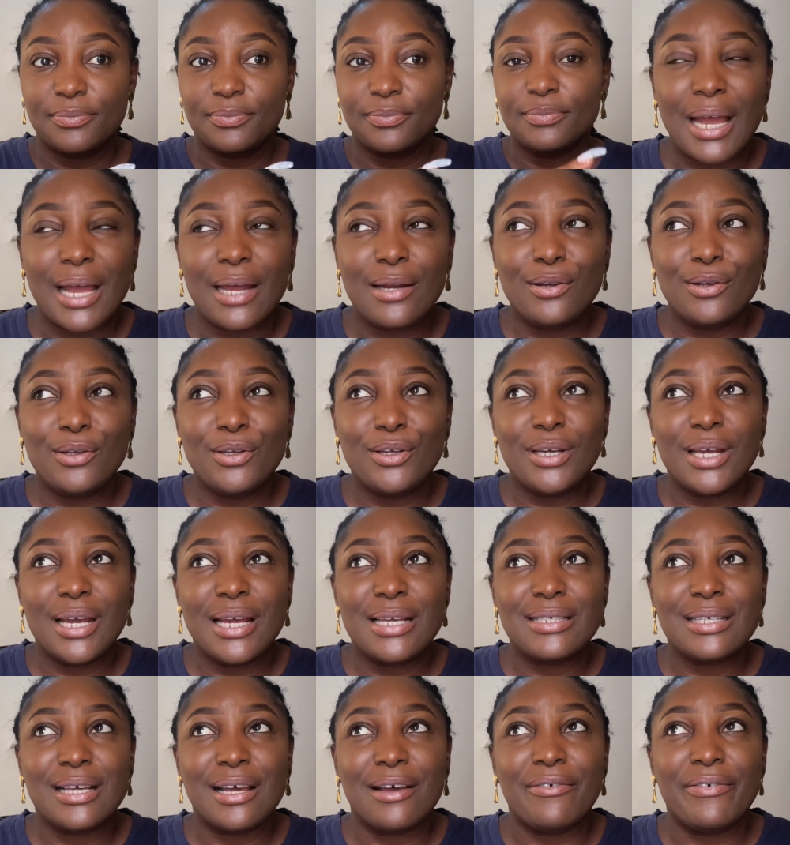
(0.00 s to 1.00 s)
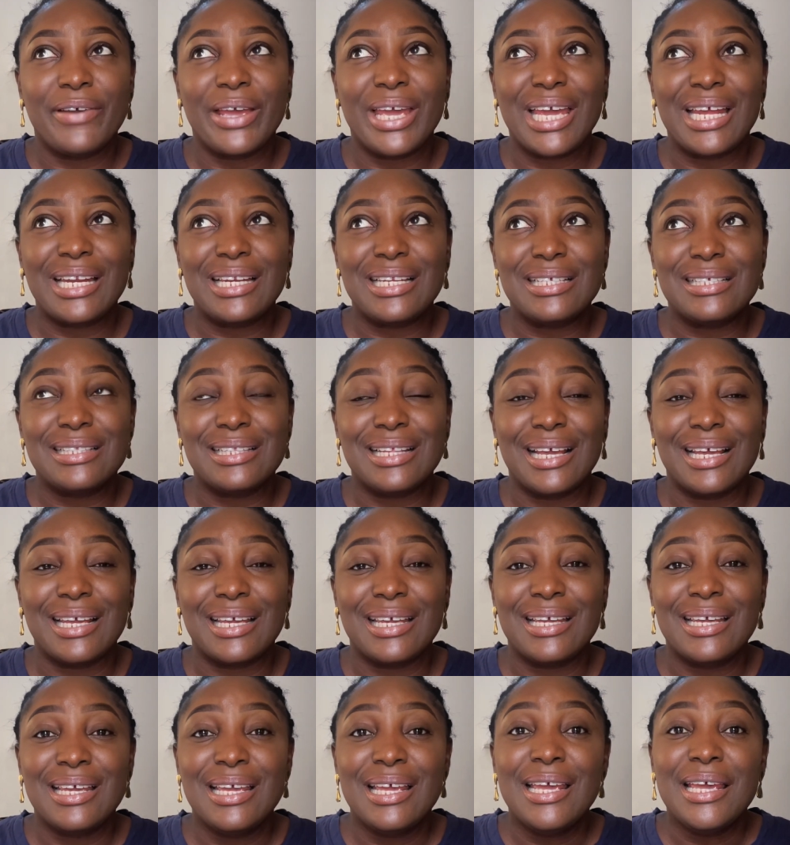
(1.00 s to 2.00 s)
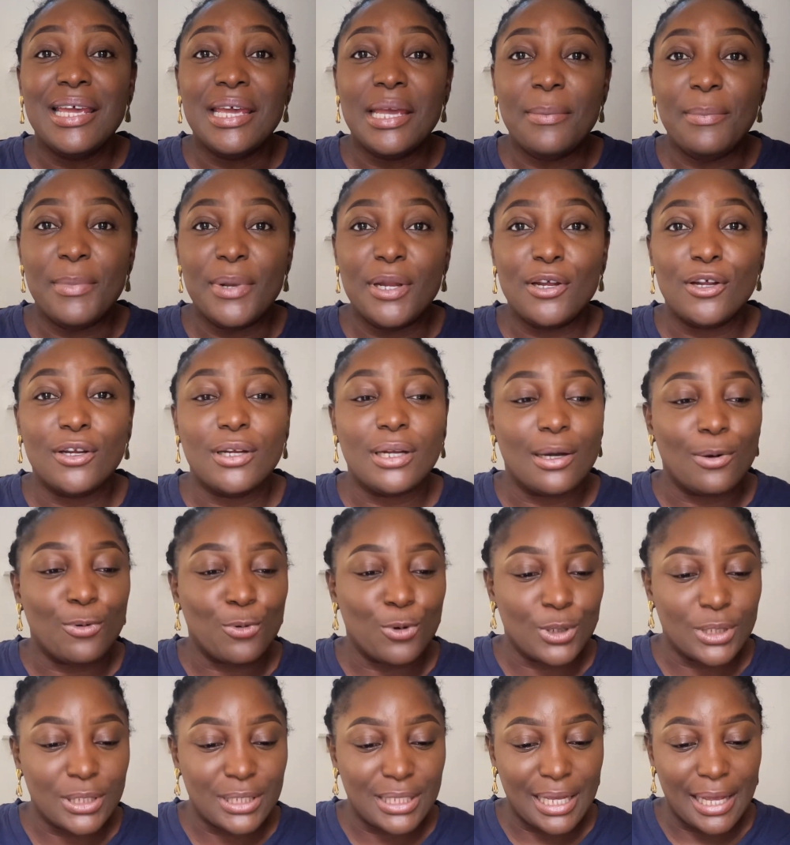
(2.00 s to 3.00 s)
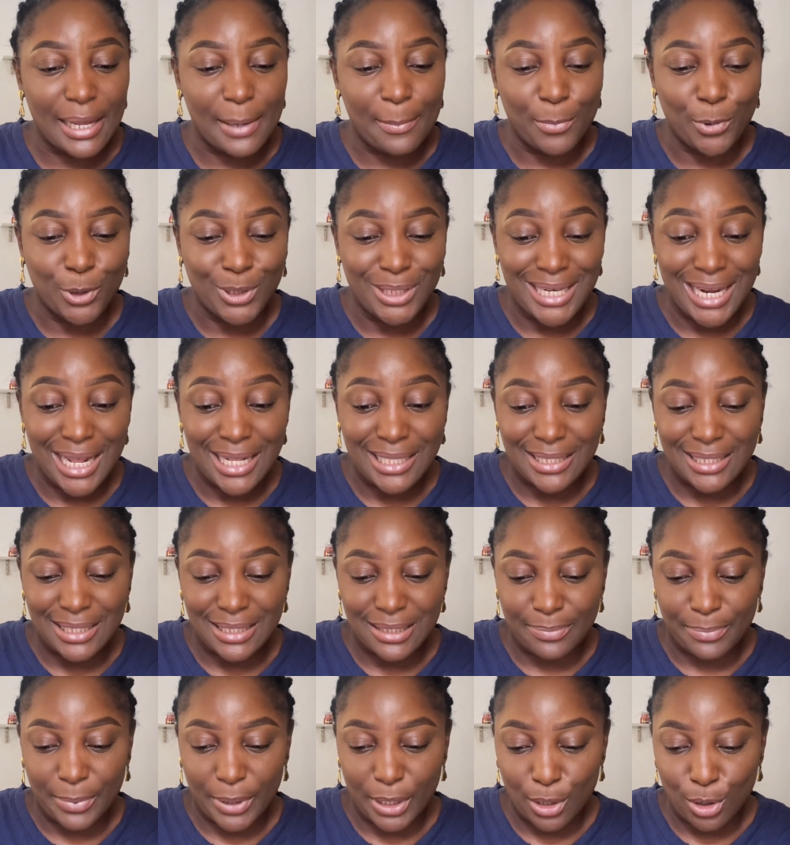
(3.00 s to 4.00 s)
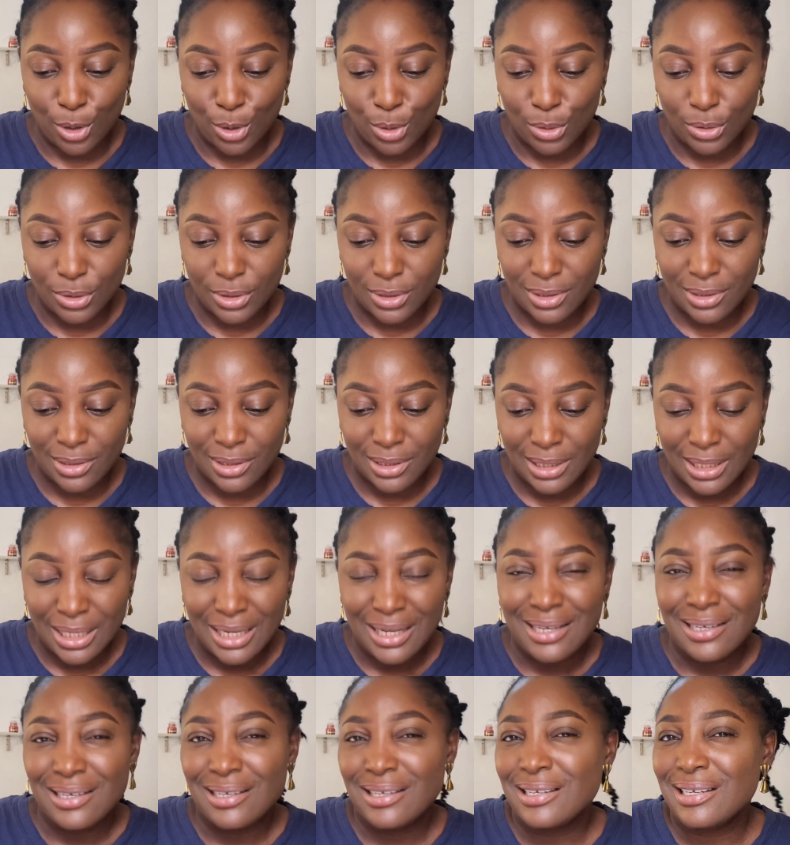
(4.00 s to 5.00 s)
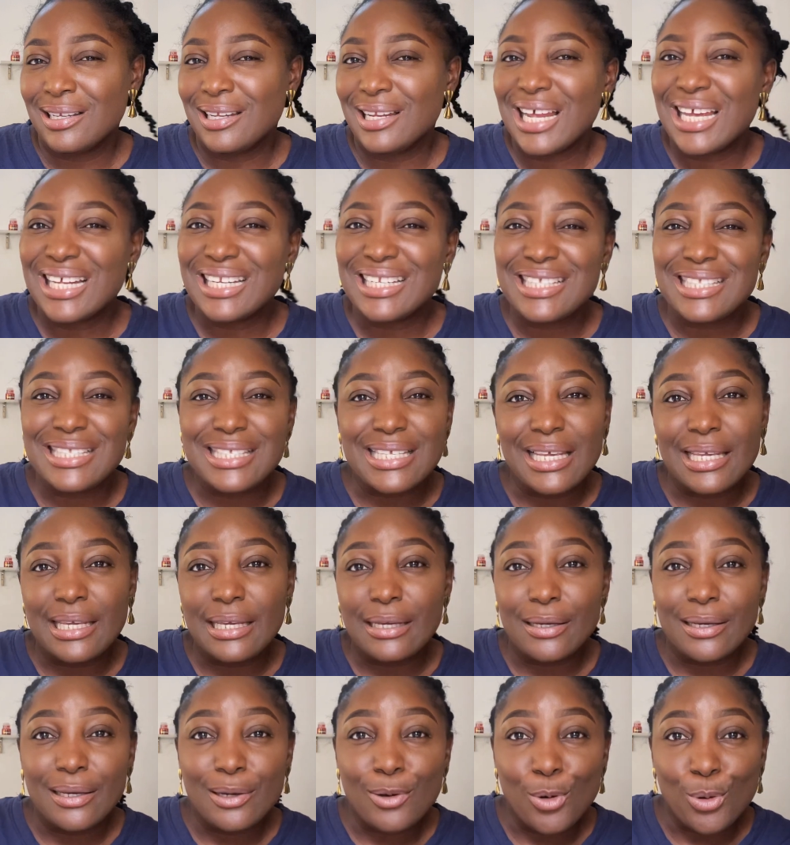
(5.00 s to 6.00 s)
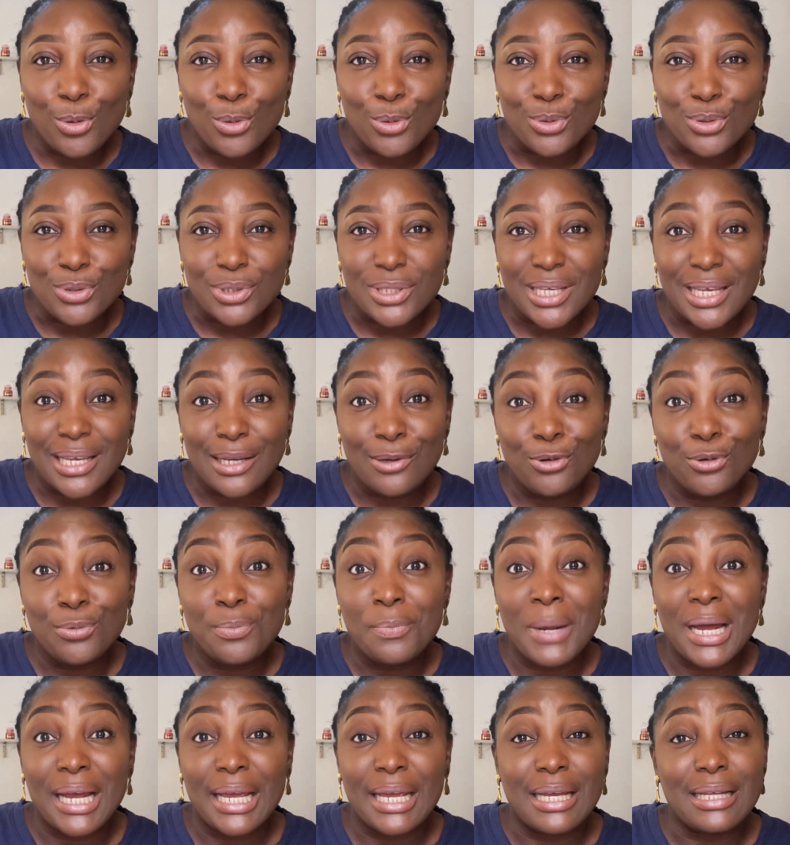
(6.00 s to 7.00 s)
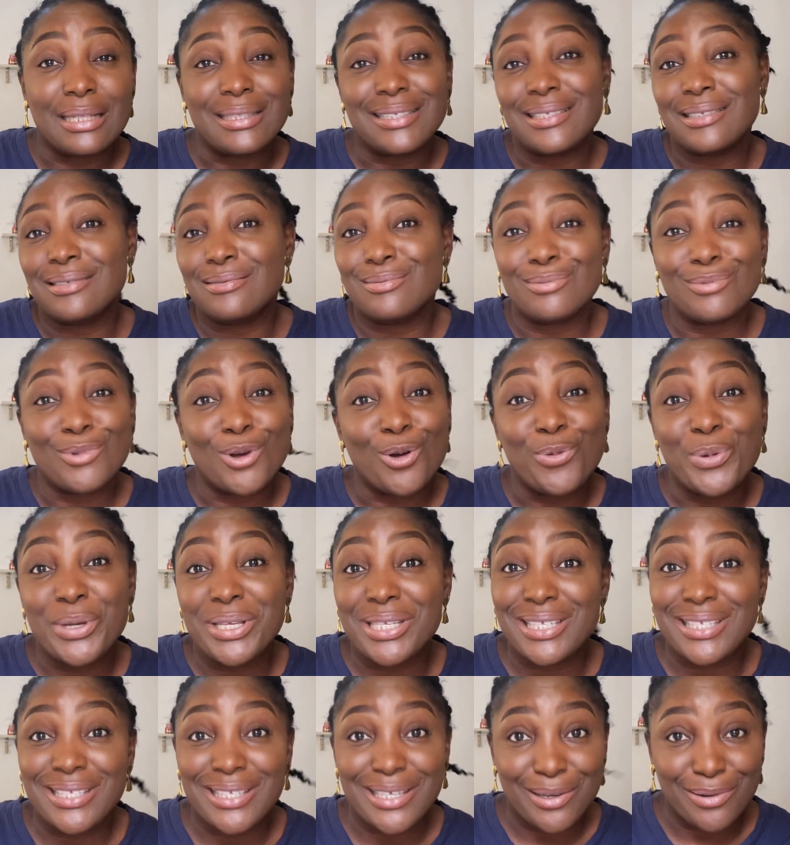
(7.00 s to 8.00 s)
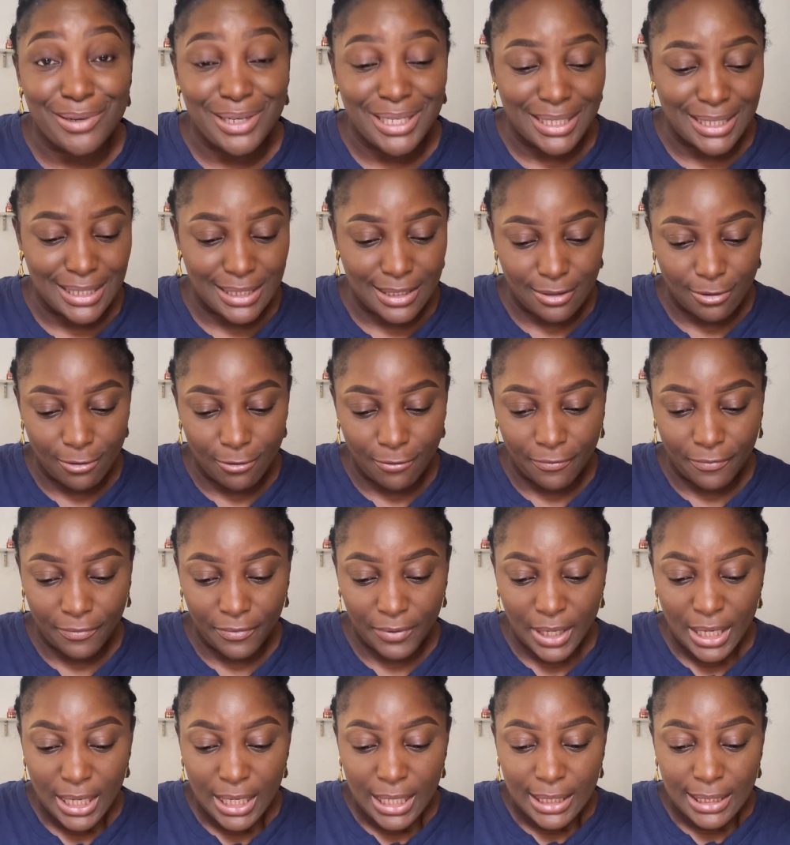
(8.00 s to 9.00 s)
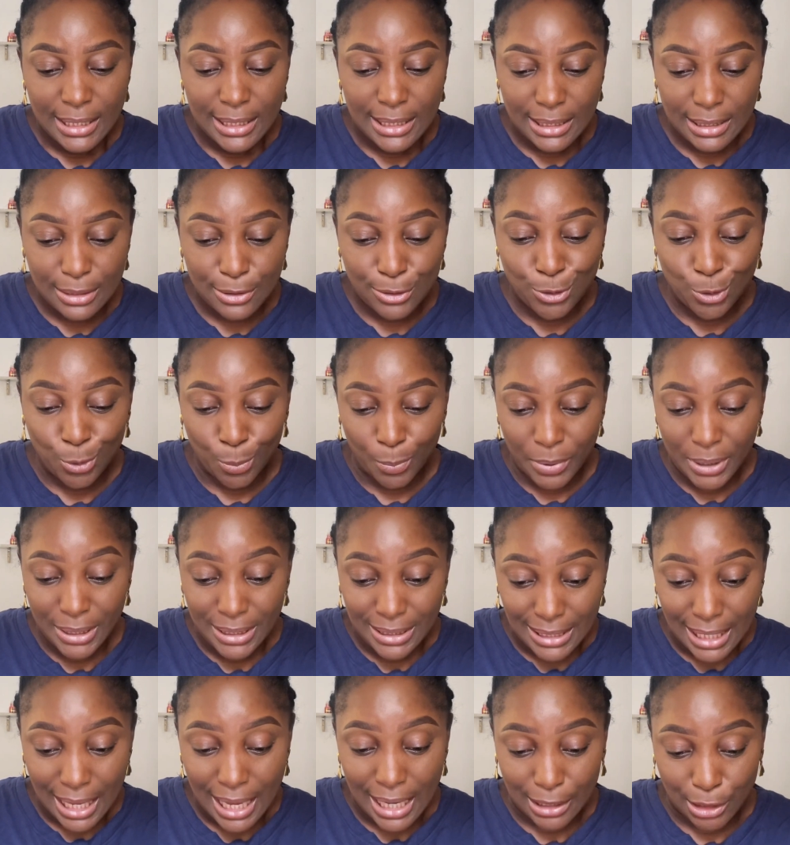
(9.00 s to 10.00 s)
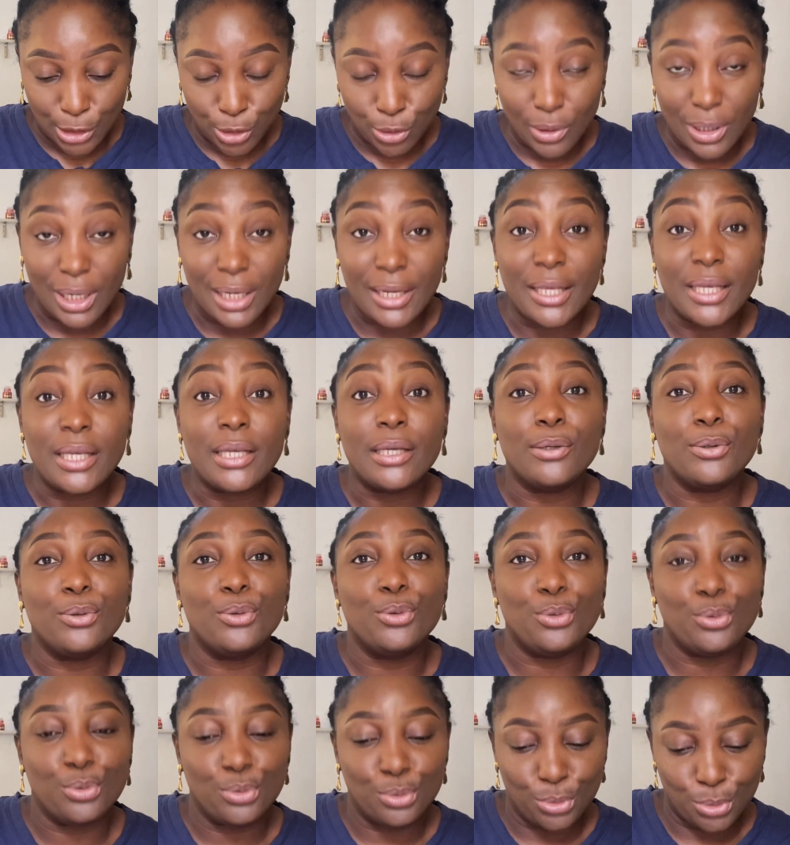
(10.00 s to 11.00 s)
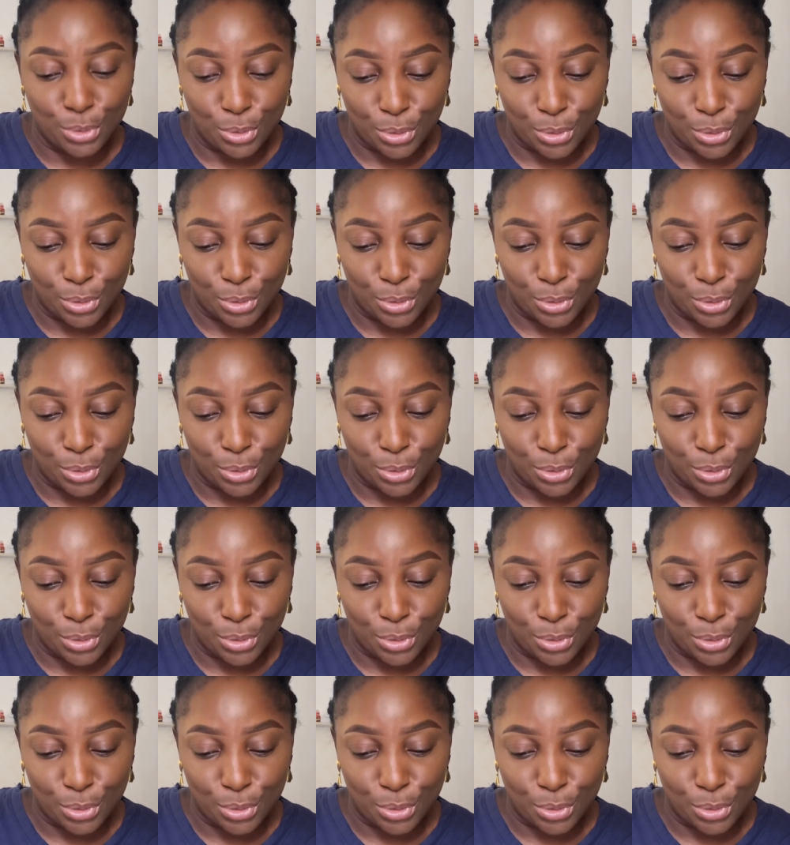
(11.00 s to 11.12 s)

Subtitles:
I know you guys have heard this like a million and one time, but that is because, like the saying goes, a good market always sells itself. This soap is actually good.